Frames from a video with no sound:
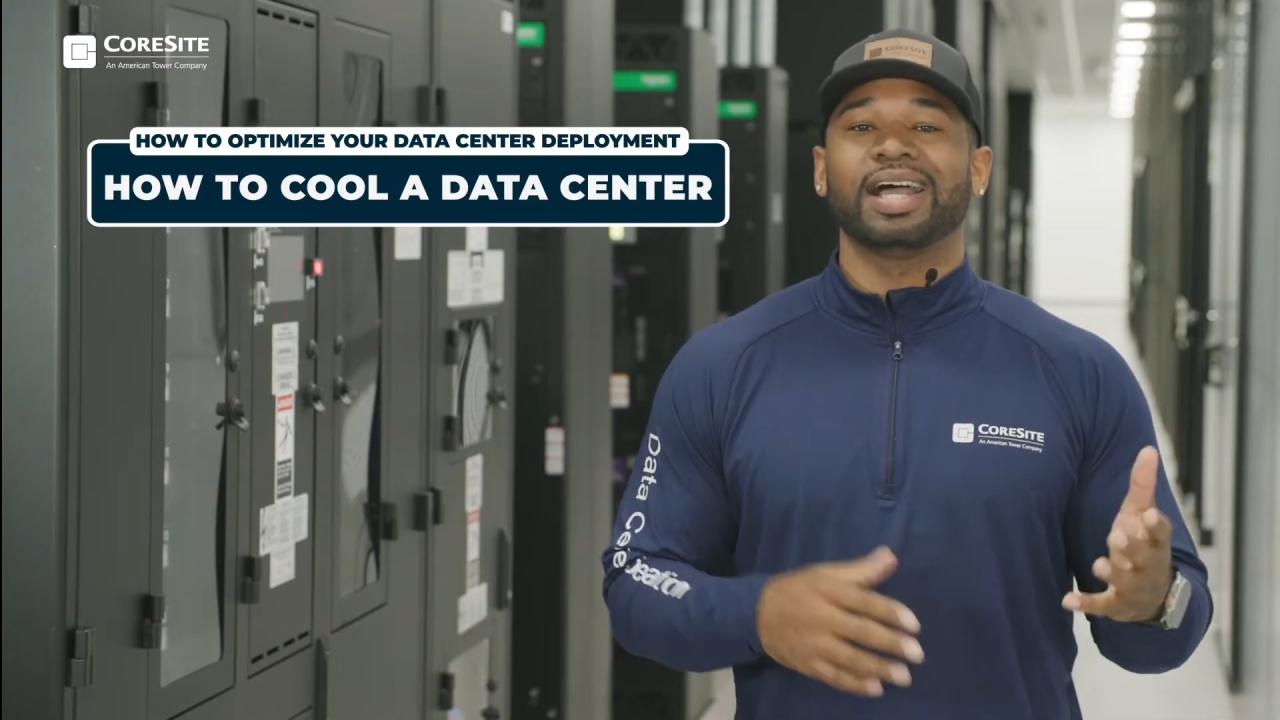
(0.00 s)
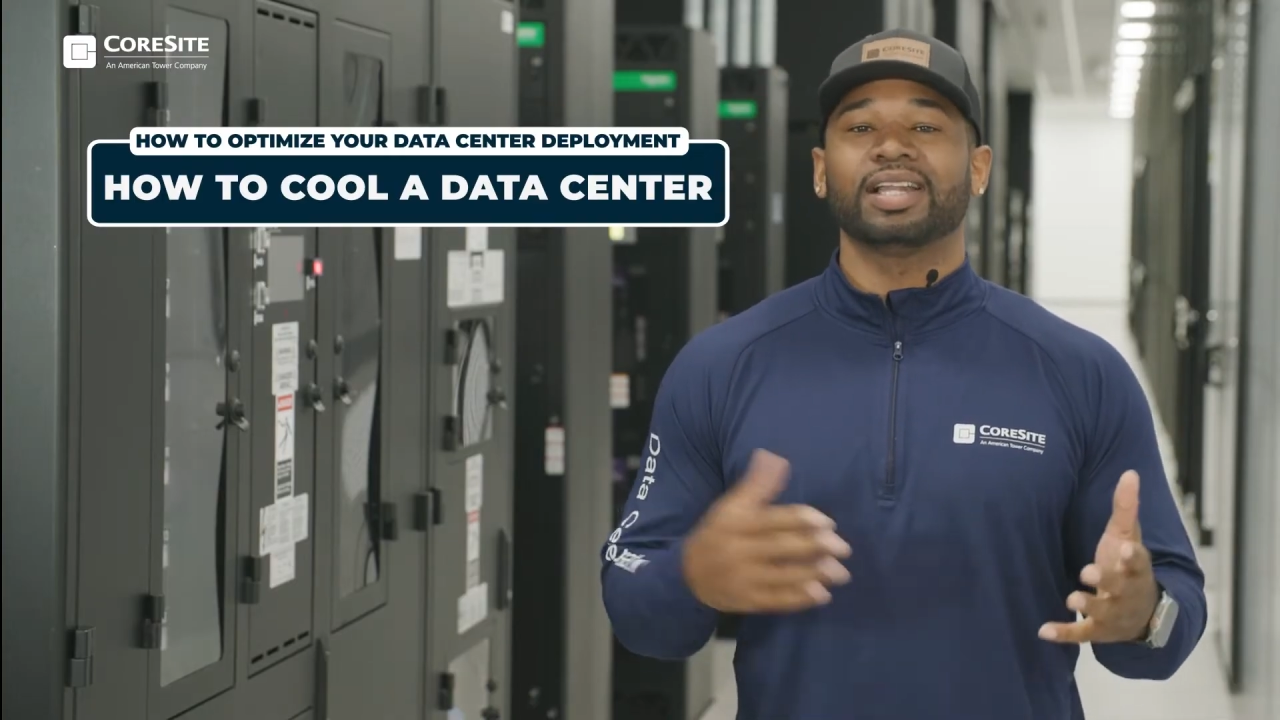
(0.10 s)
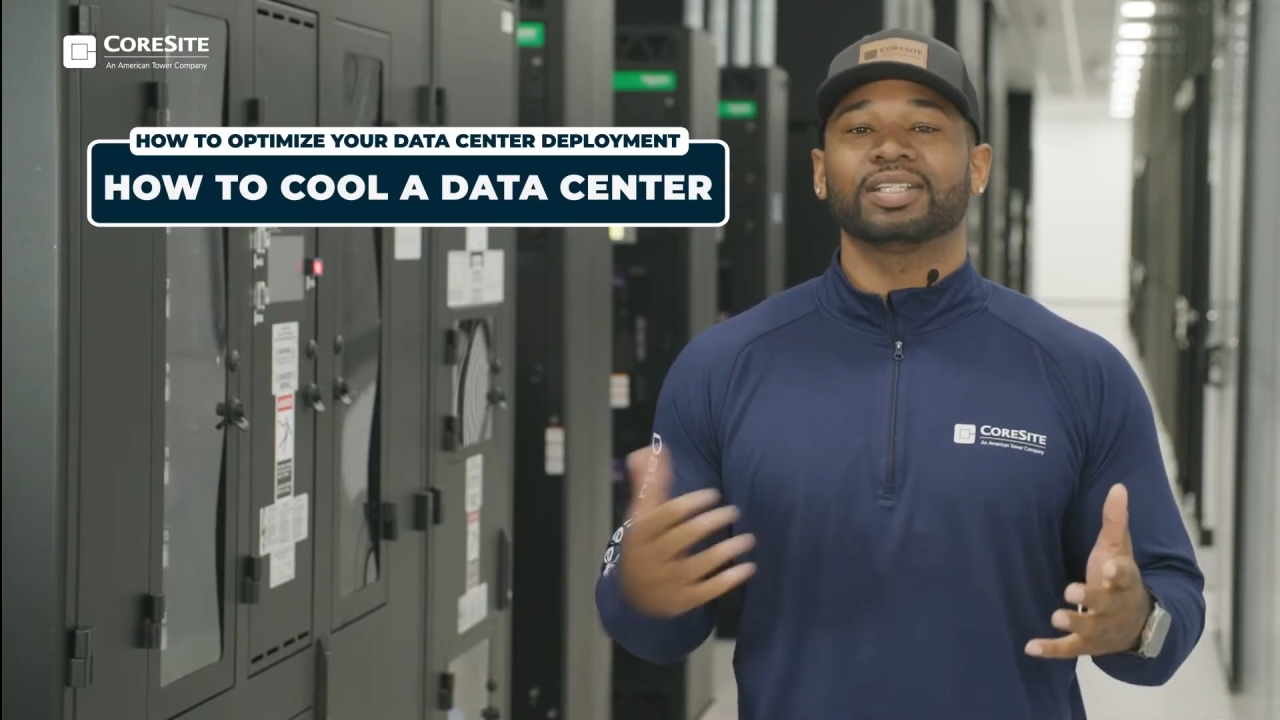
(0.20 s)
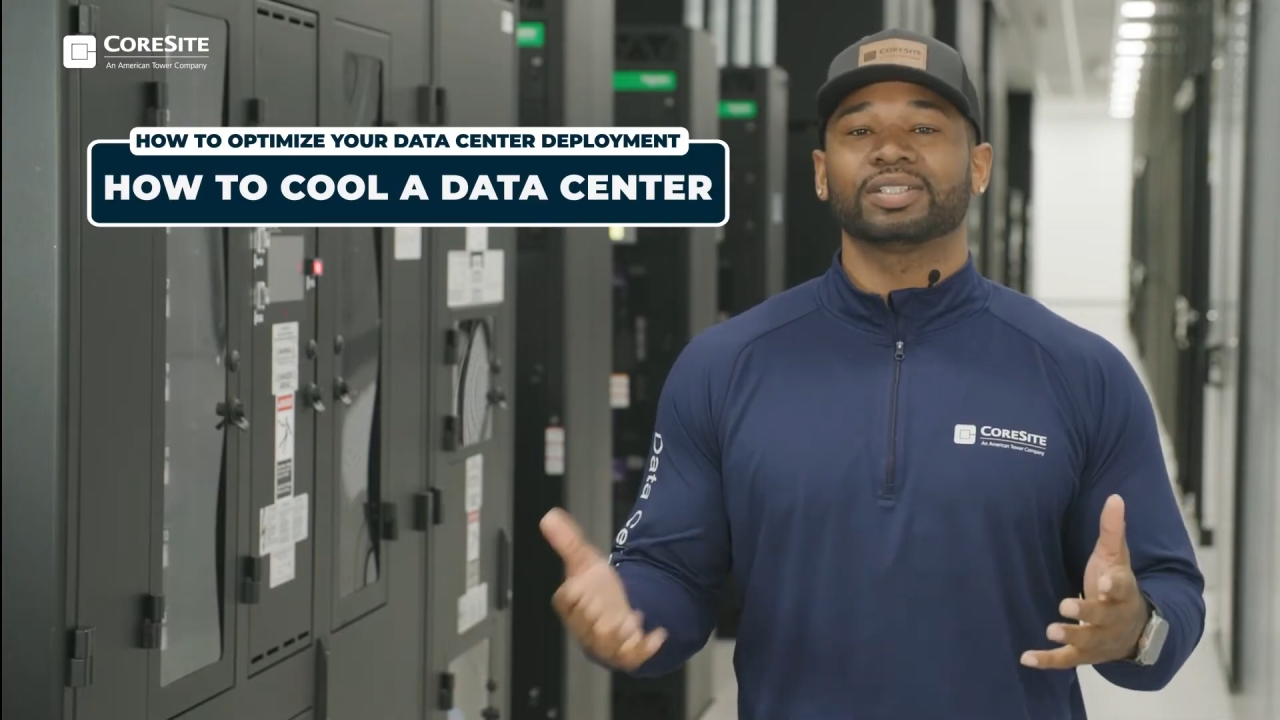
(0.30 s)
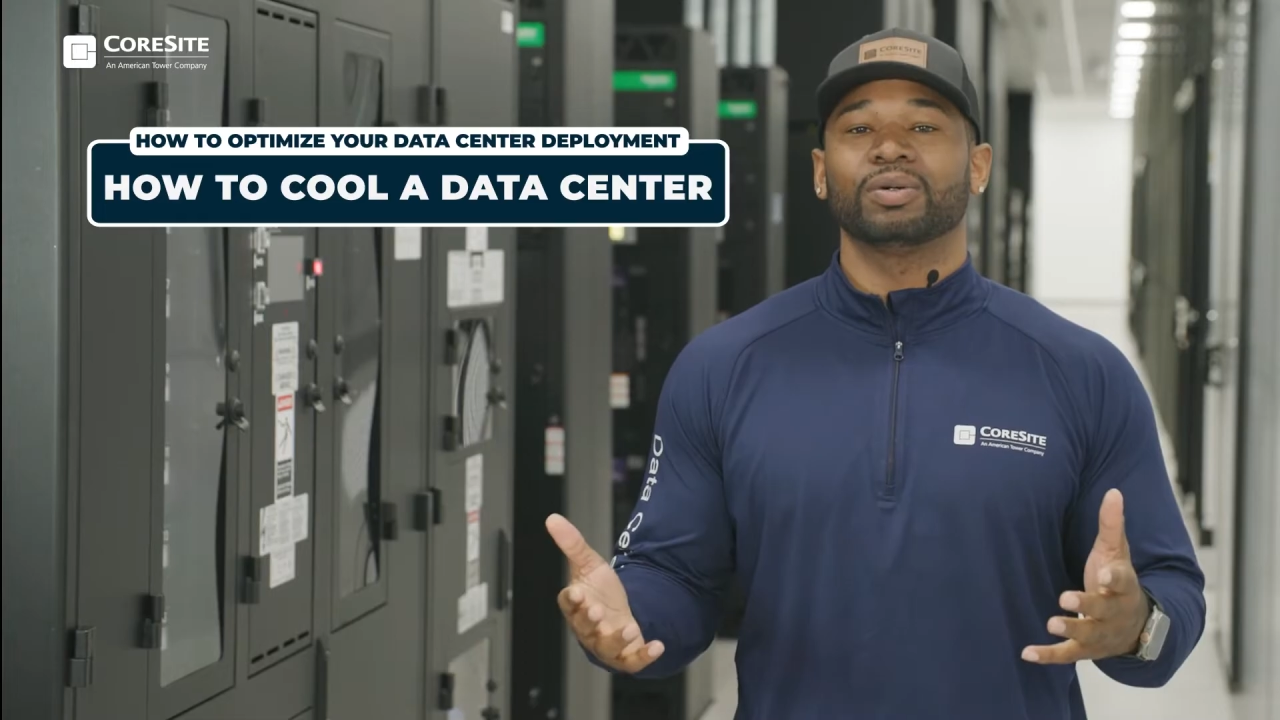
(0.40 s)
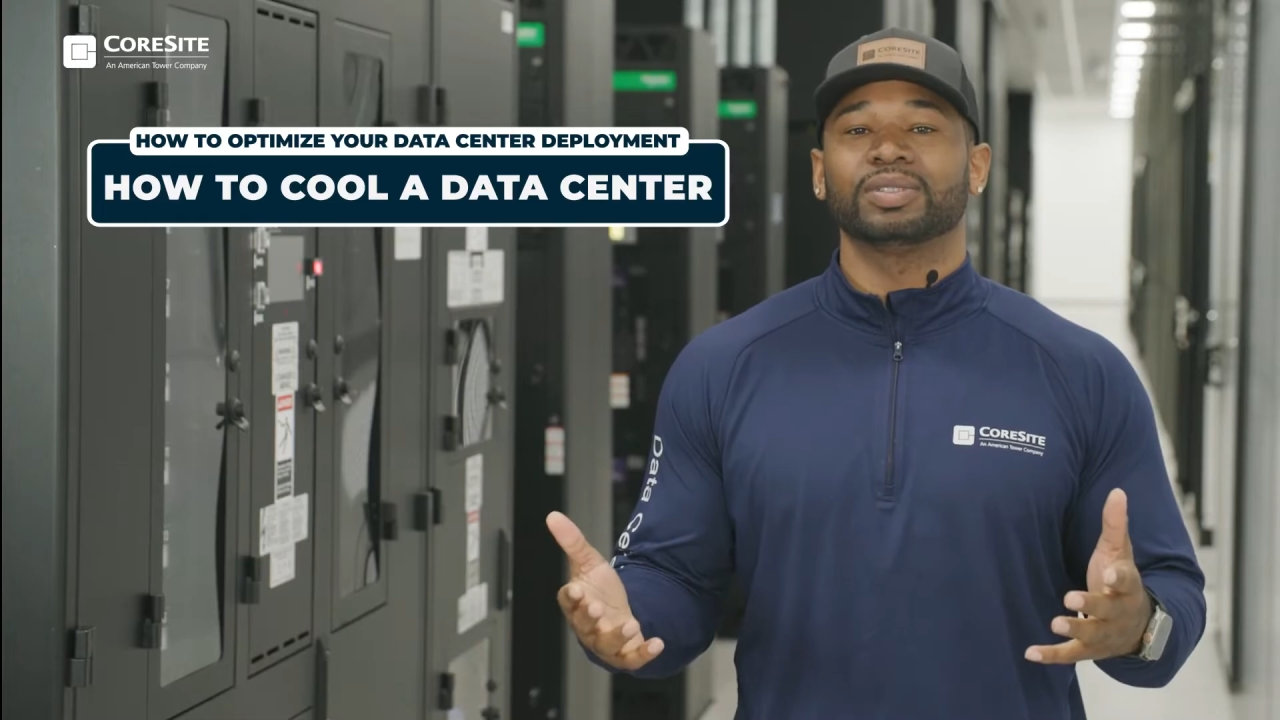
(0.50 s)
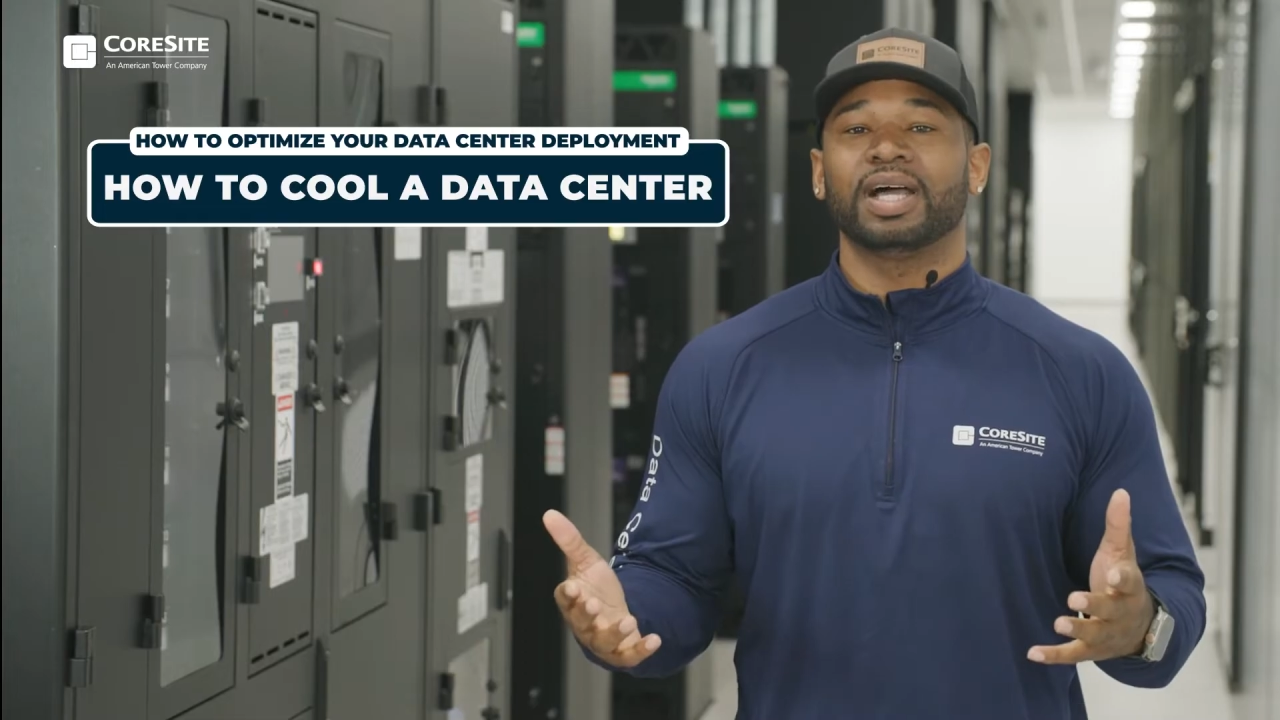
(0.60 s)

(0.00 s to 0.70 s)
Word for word: aisle and cold